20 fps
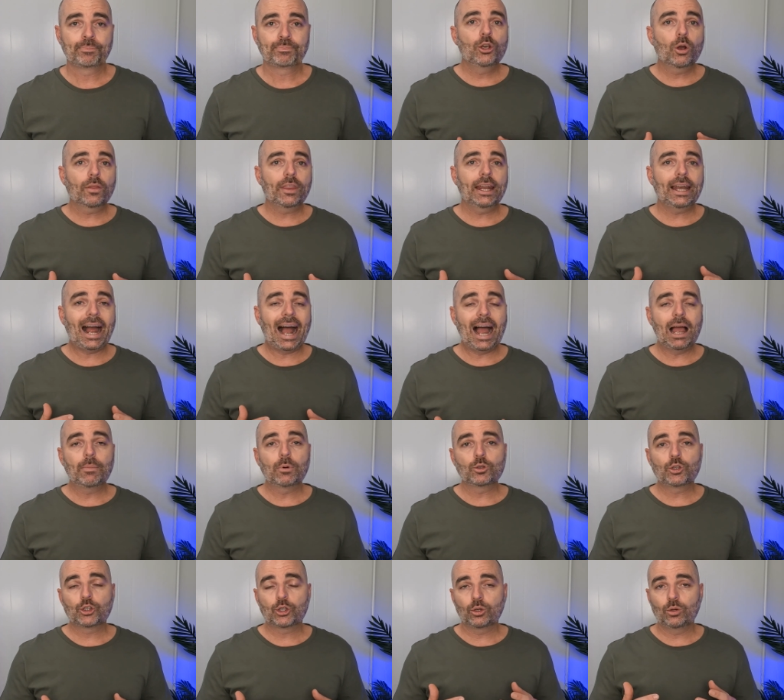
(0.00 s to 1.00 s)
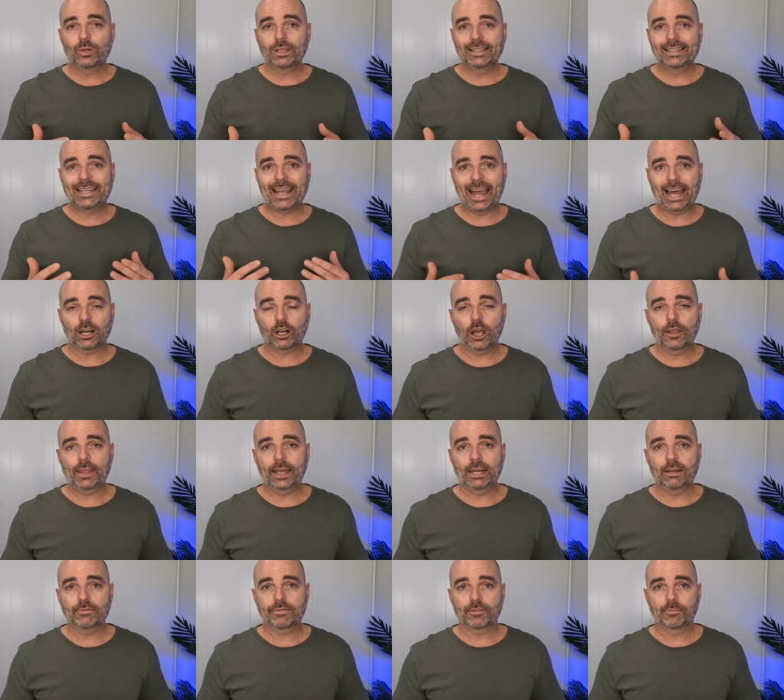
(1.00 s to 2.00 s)
You're then able to download
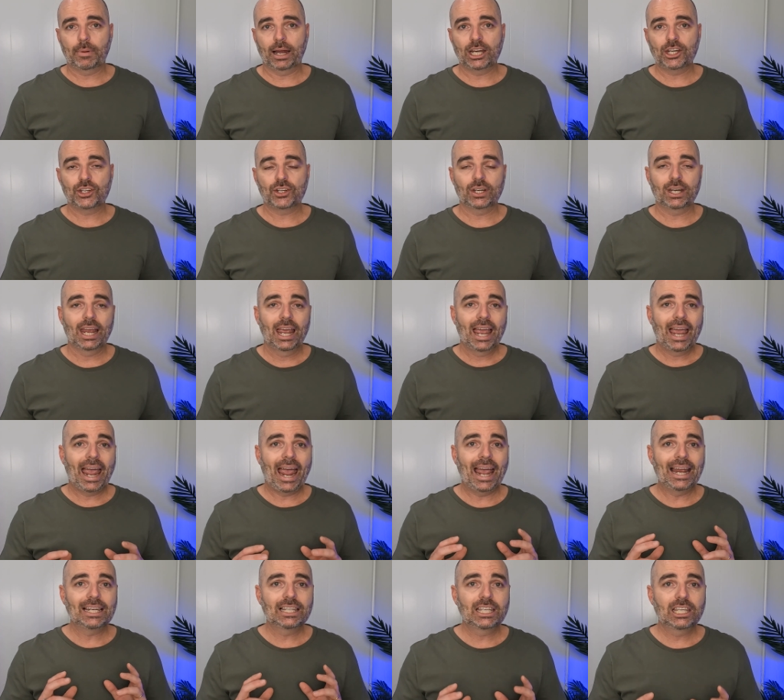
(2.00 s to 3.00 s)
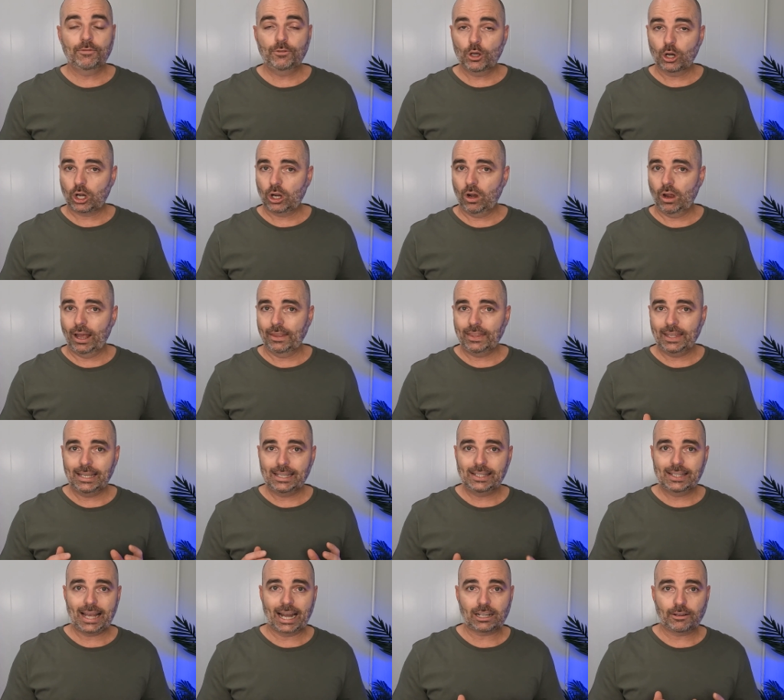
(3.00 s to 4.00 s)
that information and give your client the
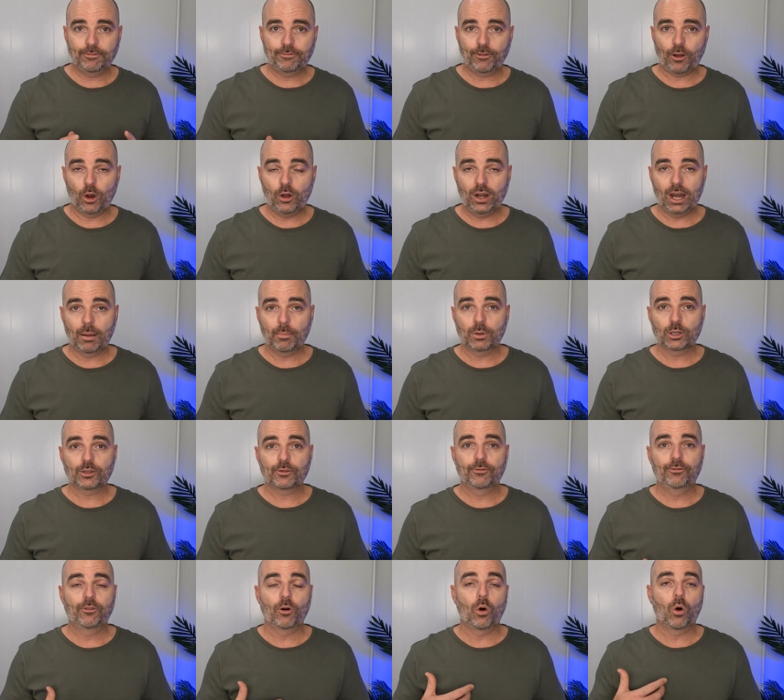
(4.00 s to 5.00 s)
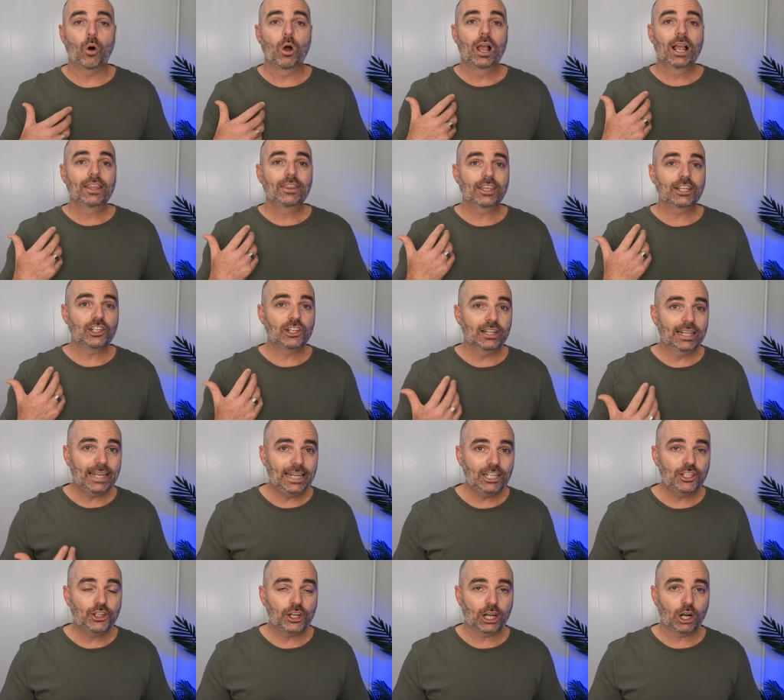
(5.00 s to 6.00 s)
exact phone numbers for the
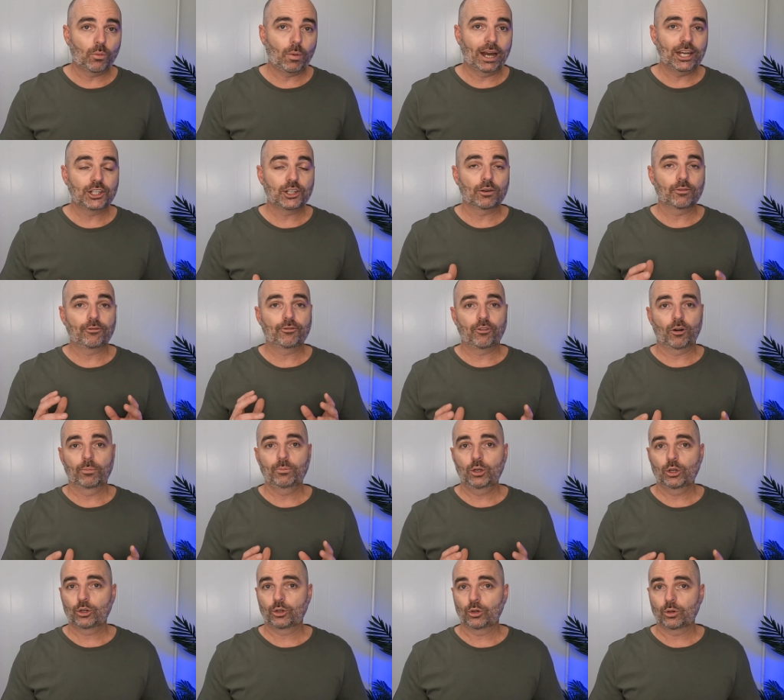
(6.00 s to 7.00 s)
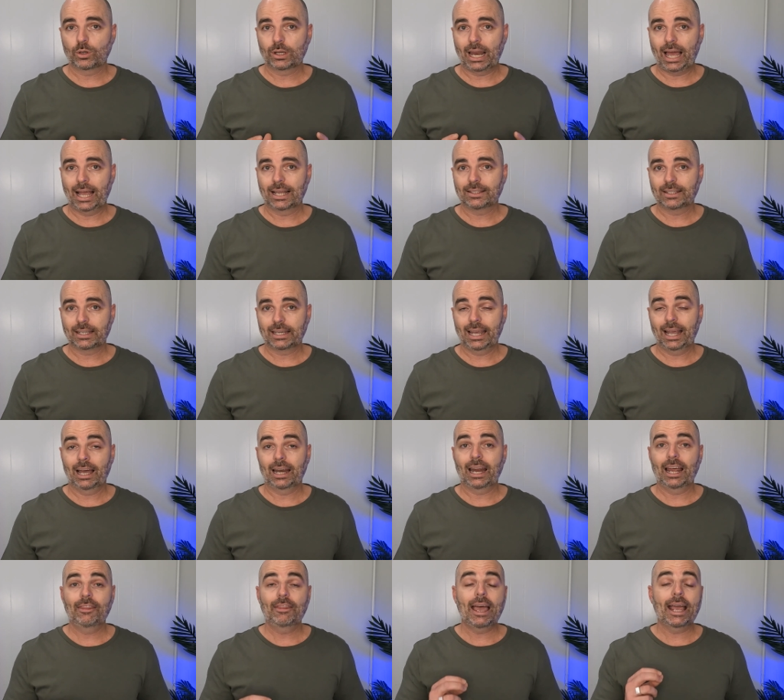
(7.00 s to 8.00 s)
lead generation from your Google Ads
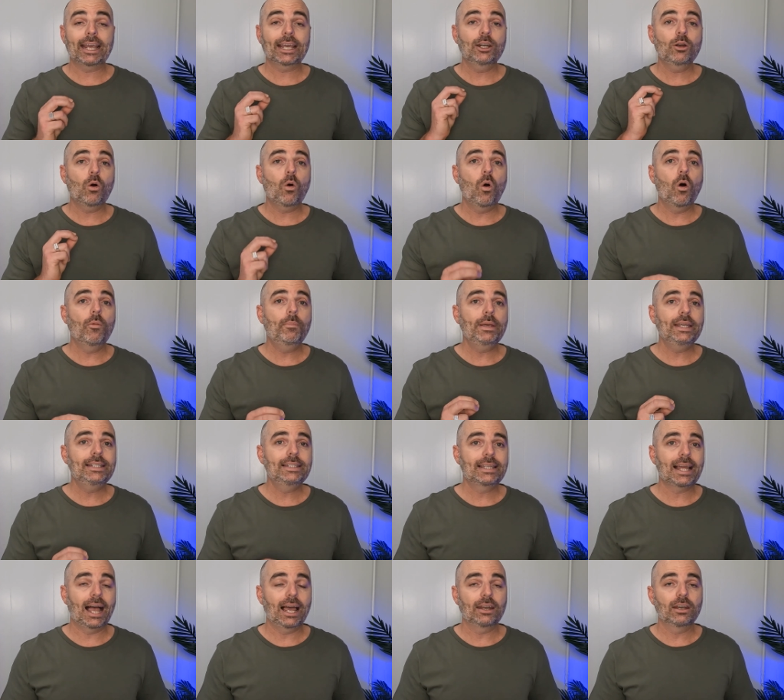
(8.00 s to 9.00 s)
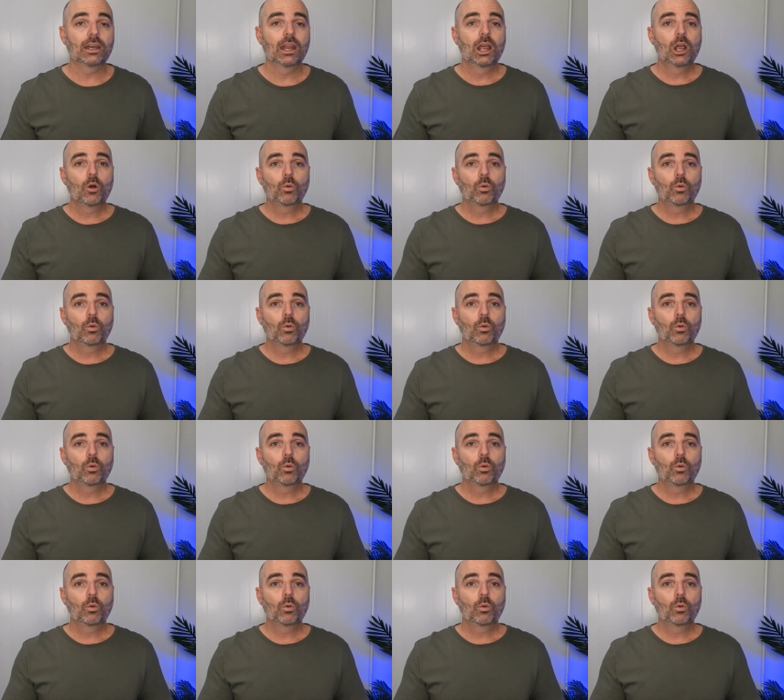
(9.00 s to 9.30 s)
account. And that can all be done